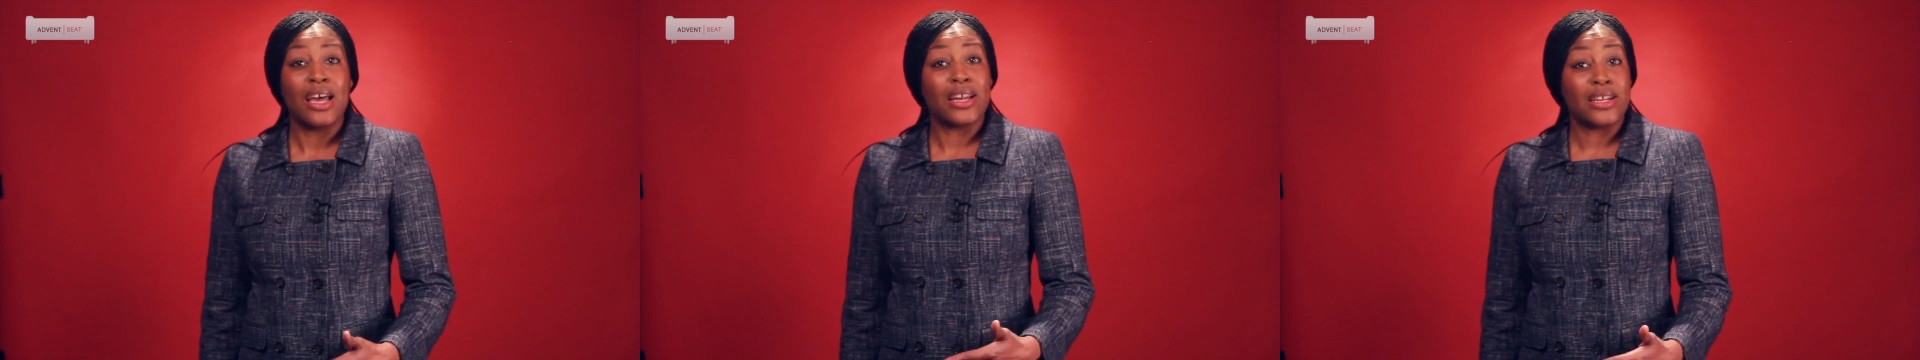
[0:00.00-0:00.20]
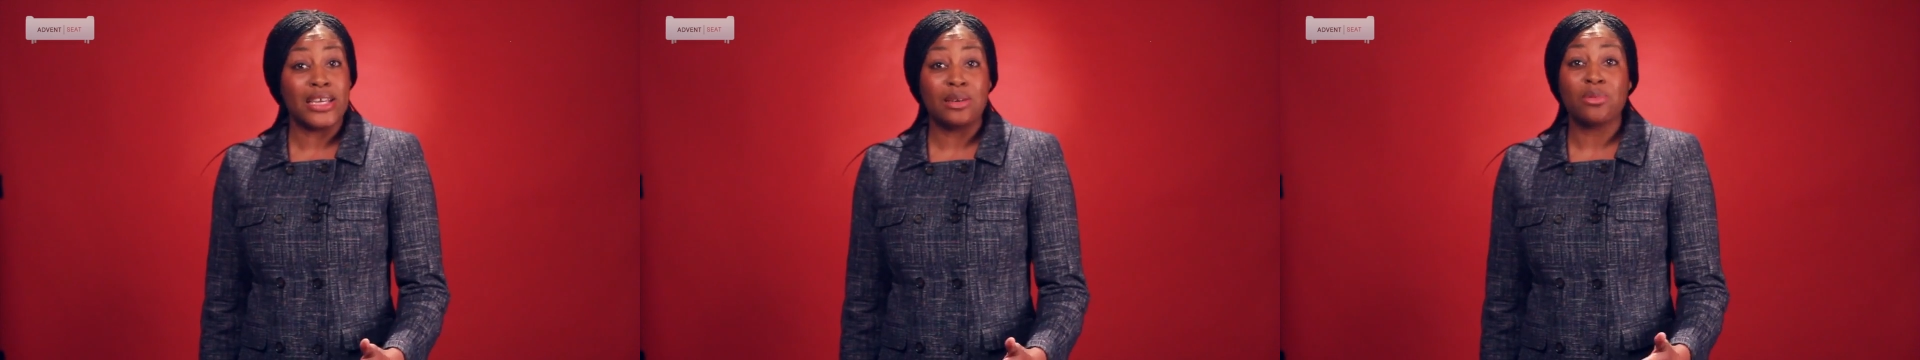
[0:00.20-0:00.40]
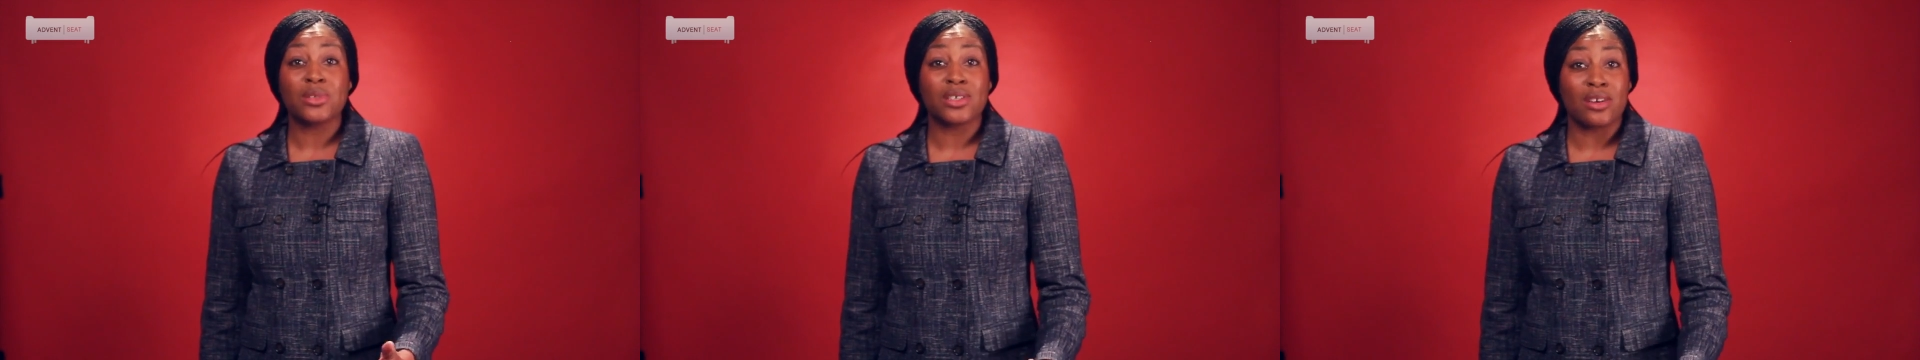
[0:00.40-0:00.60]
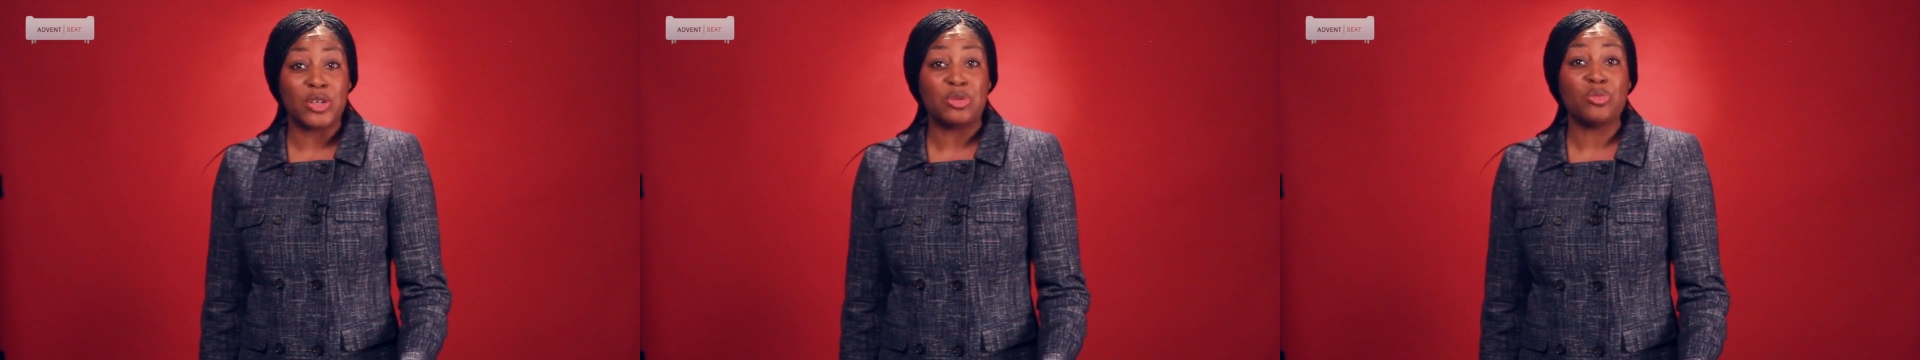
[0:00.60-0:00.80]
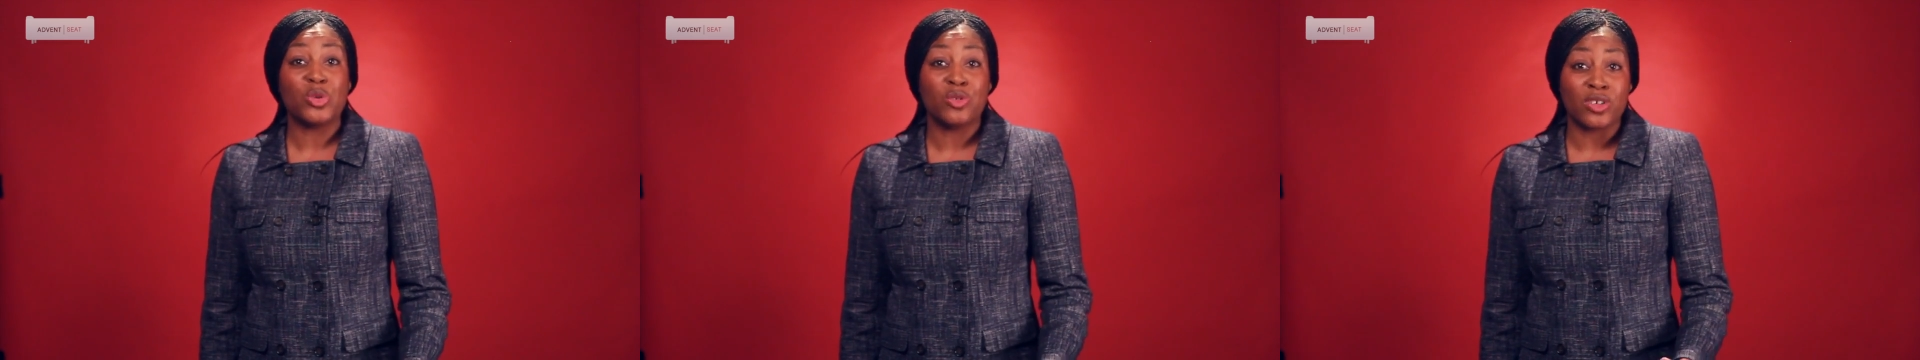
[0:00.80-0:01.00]
and he wasn't going
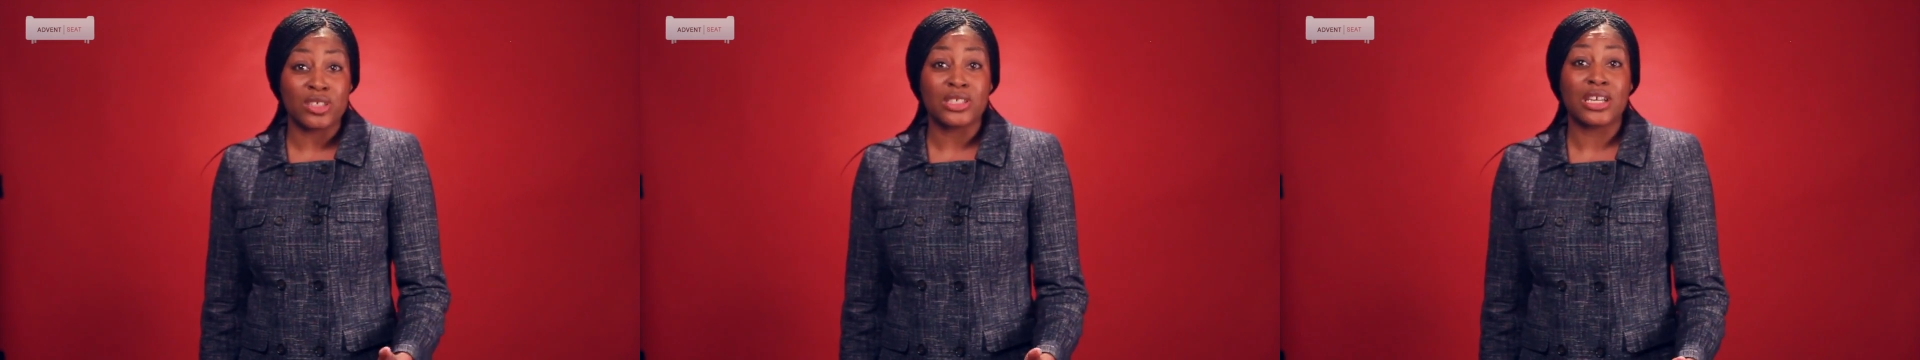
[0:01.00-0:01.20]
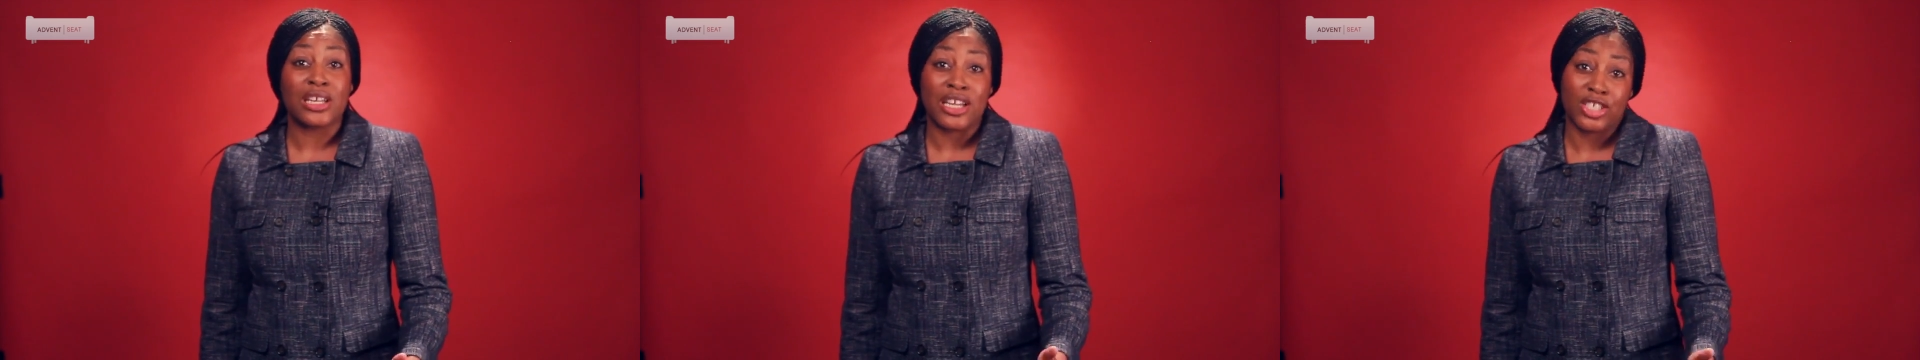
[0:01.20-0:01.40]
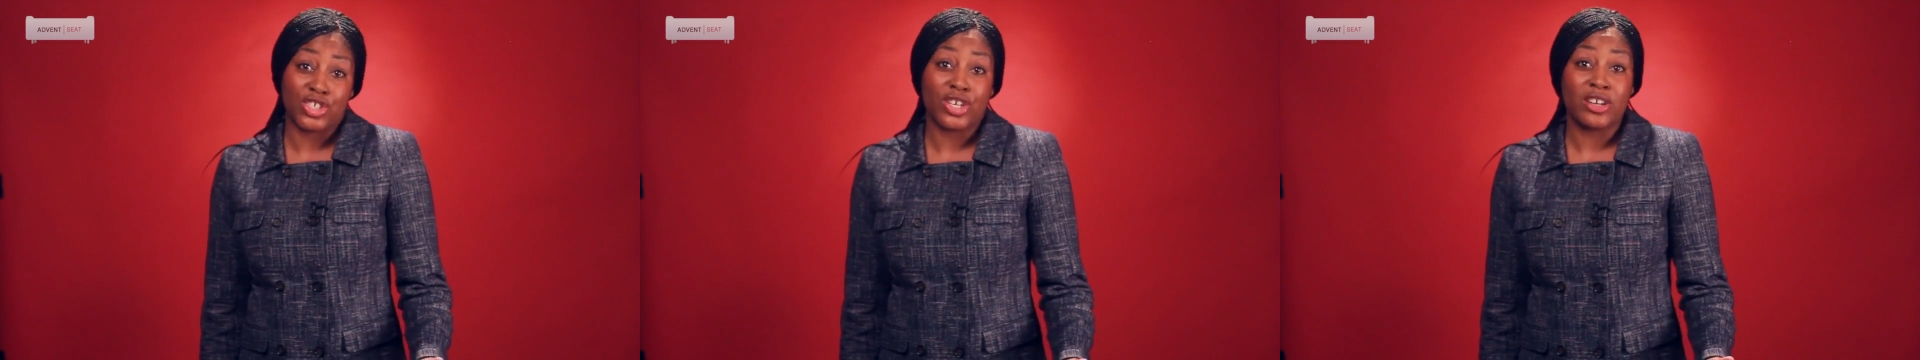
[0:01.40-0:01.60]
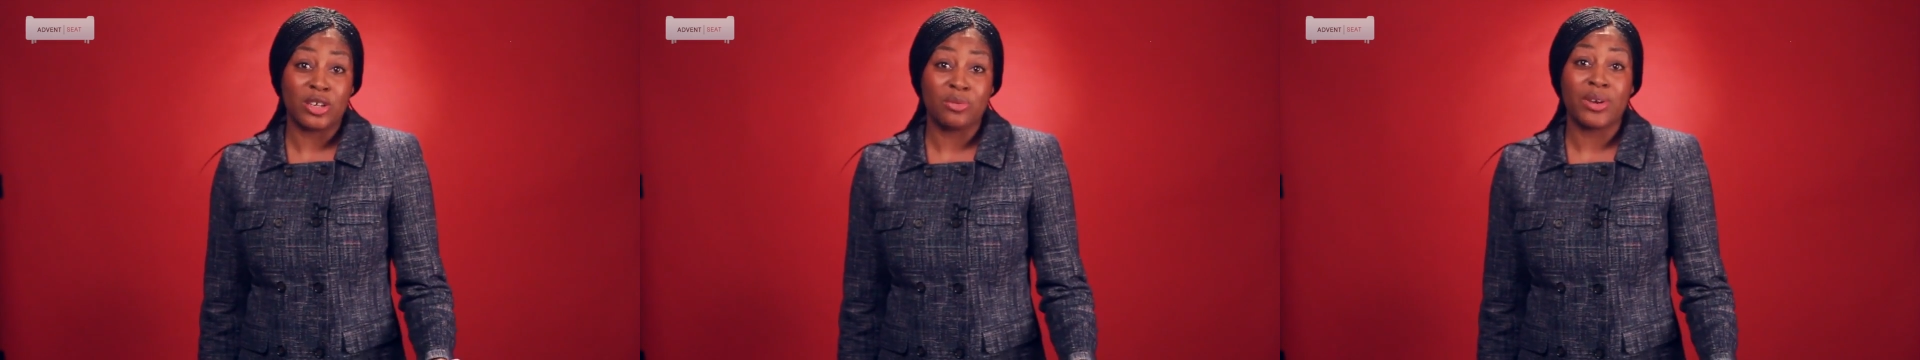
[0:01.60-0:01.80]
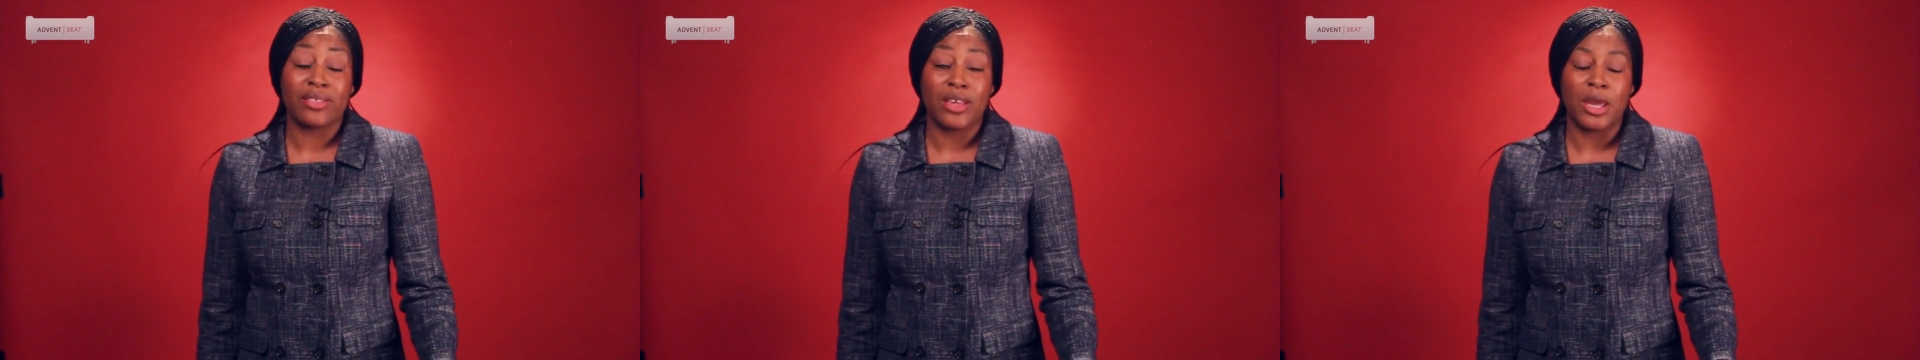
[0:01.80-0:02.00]
to move until I shared
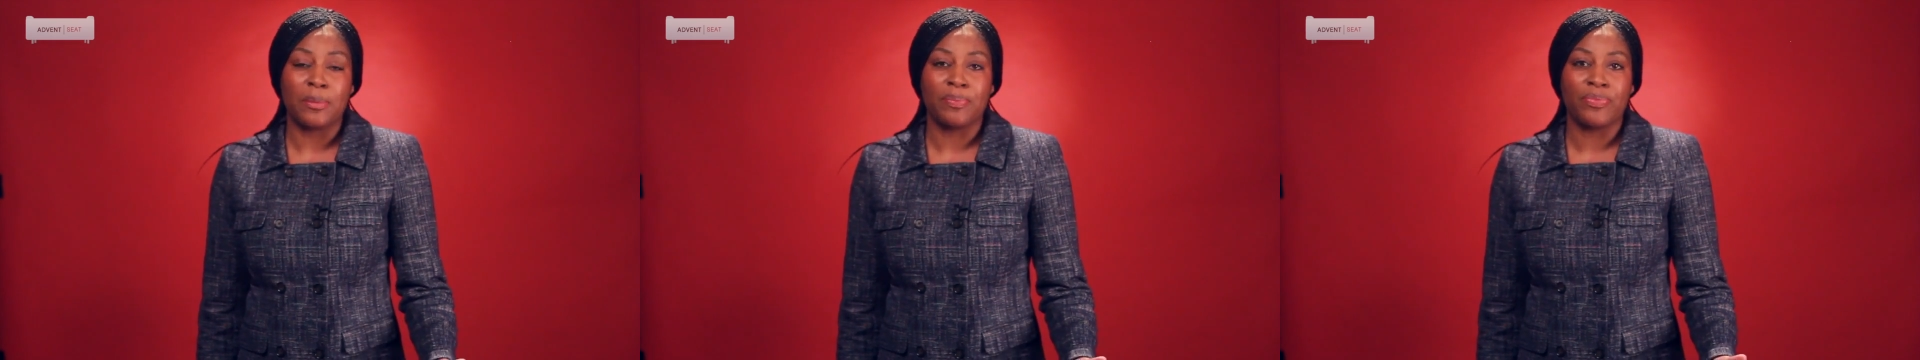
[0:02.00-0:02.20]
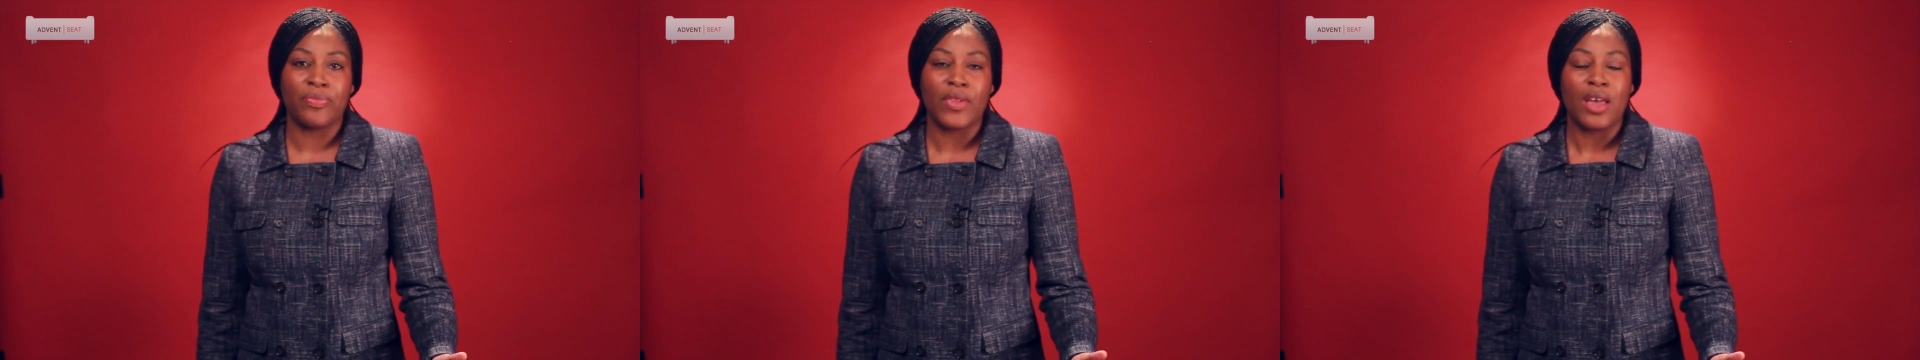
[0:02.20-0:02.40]
it with him.